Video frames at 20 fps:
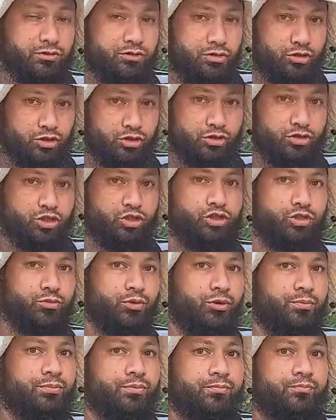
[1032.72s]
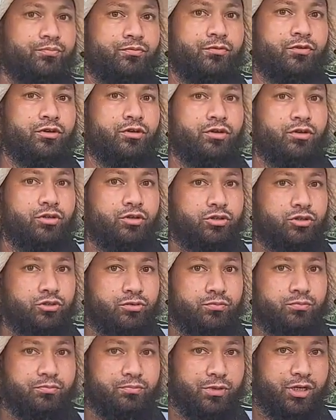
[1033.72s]
Just to sum up,
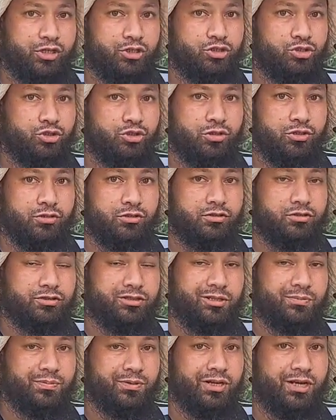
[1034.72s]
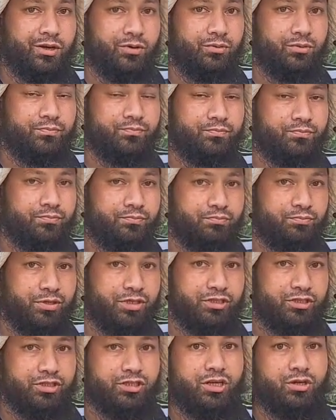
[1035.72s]
make sure you're tipping out,
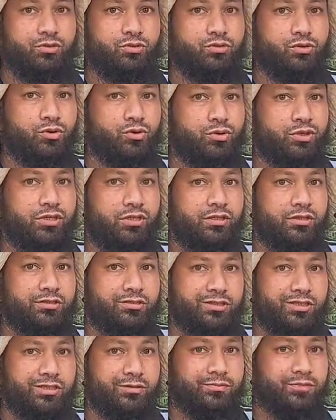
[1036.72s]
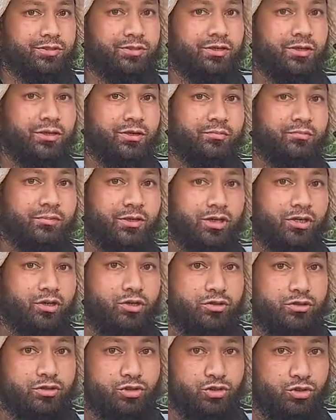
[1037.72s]
pinching out growing tips. Make
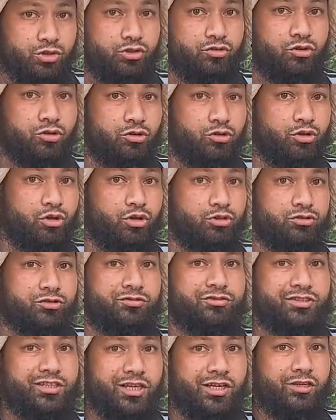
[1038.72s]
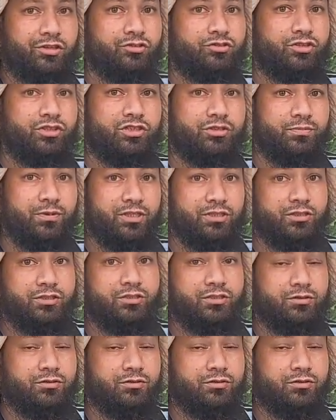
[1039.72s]
sure you've got lots of secondary, especially